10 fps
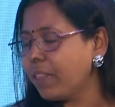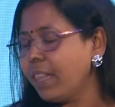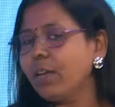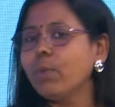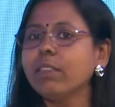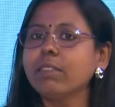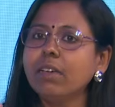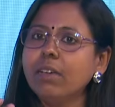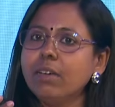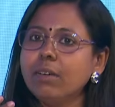Like with
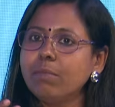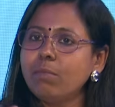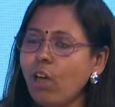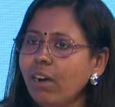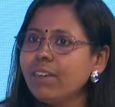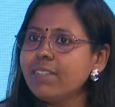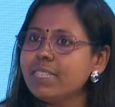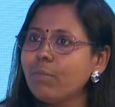models,